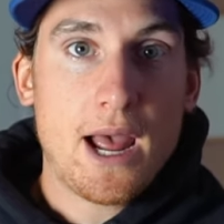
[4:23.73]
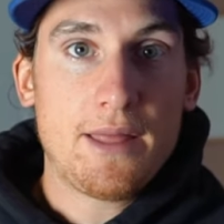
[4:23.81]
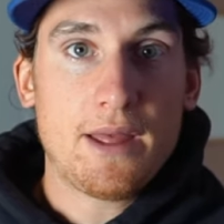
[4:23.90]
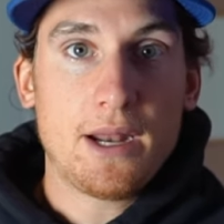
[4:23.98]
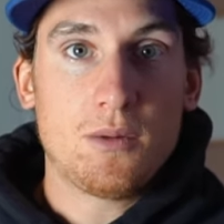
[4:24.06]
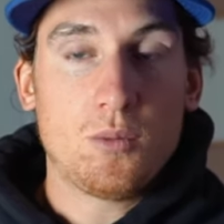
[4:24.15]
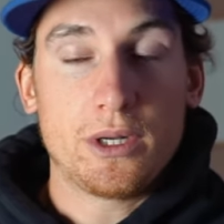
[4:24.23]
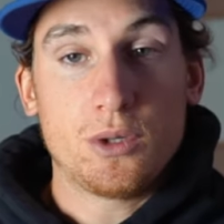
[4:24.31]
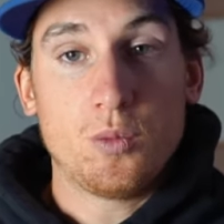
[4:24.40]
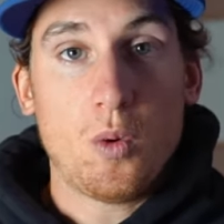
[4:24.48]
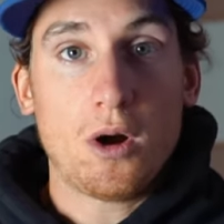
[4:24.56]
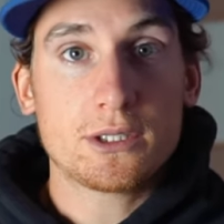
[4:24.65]
And then when
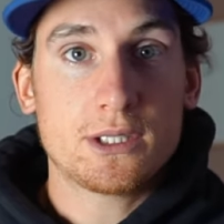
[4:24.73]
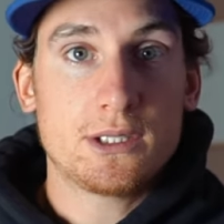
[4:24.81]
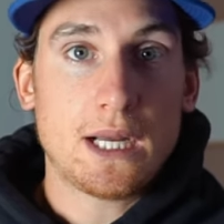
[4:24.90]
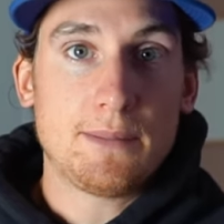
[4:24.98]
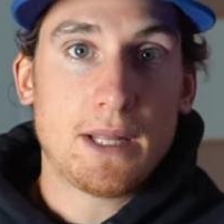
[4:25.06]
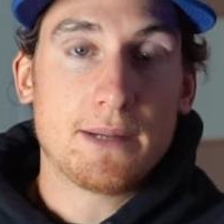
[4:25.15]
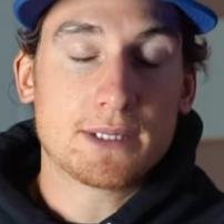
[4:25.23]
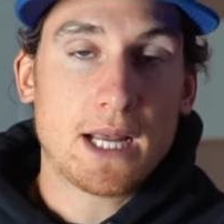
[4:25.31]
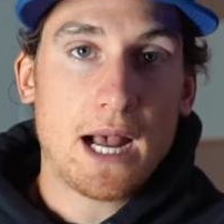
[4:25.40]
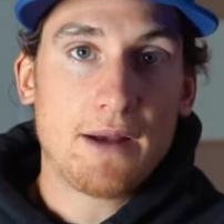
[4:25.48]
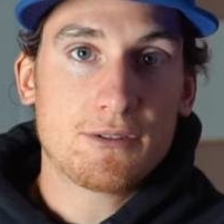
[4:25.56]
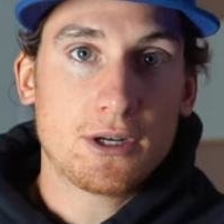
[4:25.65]
you watch the time lapse
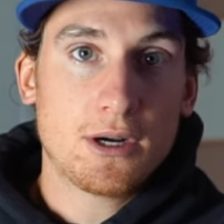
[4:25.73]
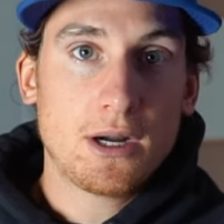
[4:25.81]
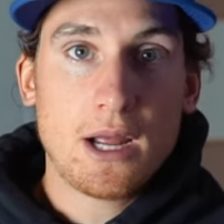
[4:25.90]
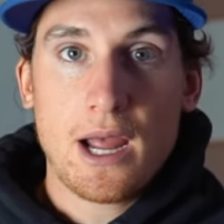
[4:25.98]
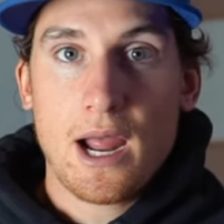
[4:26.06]
after,